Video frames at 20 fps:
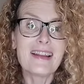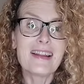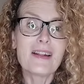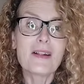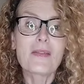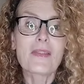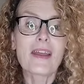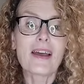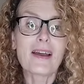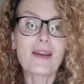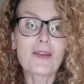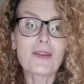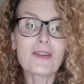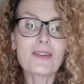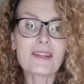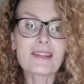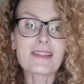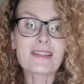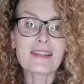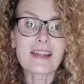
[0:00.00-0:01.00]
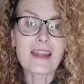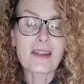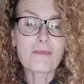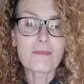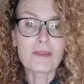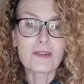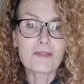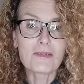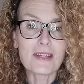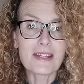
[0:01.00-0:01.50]
I heard a
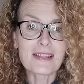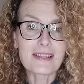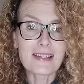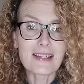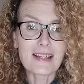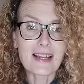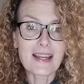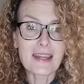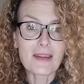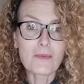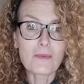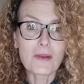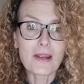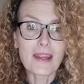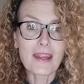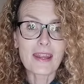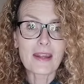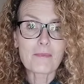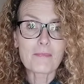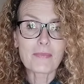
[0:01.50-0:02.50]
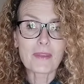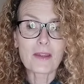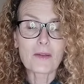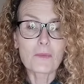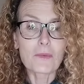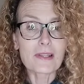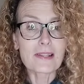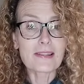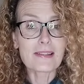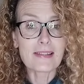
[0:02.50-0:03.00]
statement recently where it
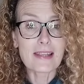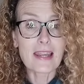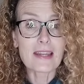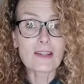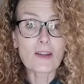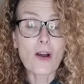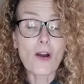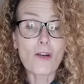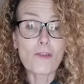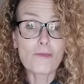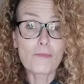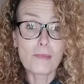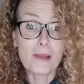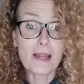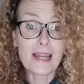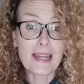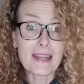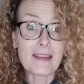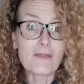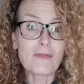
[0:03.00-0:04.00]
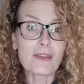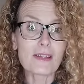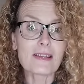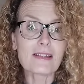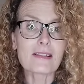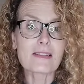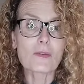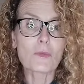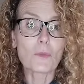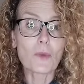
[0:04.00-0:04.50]
was said of
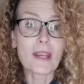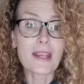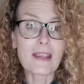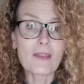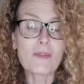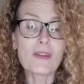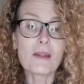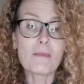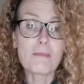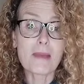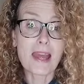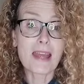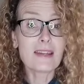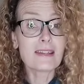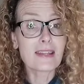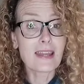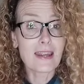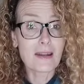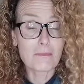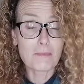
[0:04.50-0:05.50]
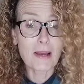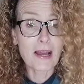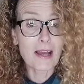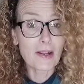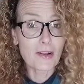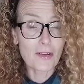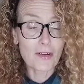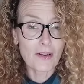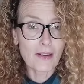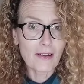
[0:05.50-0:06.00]
believers, we're given a mandate
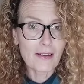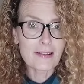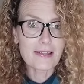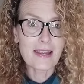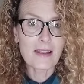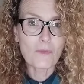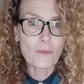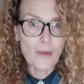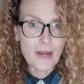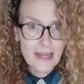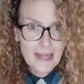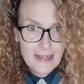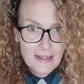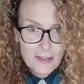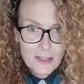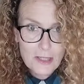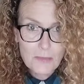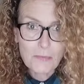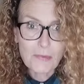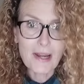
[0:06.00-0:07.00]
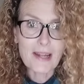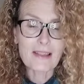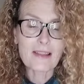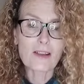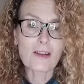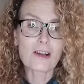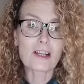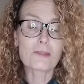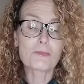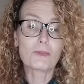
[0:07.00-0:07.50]
by God and we need to spread the
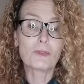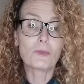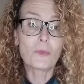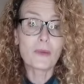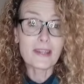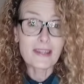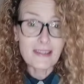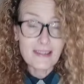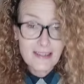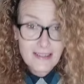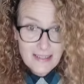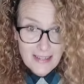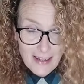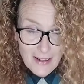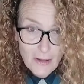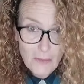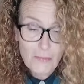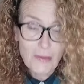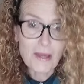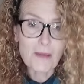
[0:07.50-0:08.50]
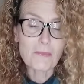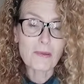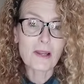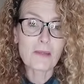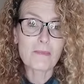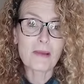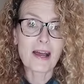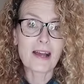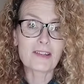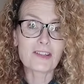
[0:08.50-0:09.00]
gospel. We need to tell people
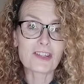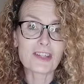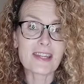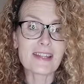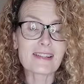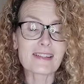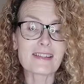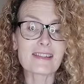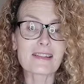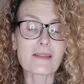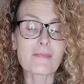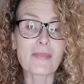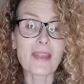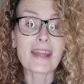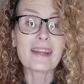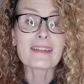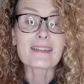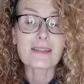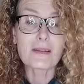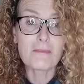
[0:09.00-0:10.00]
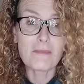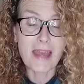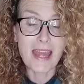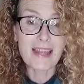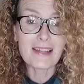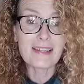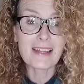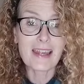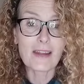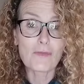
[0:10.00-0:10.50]
about Jesus. And it's a
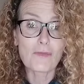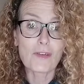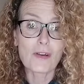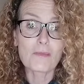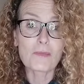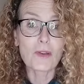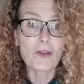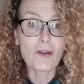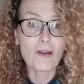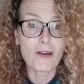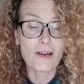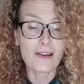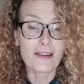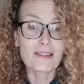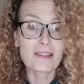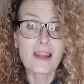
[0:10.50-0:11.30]
mandate from God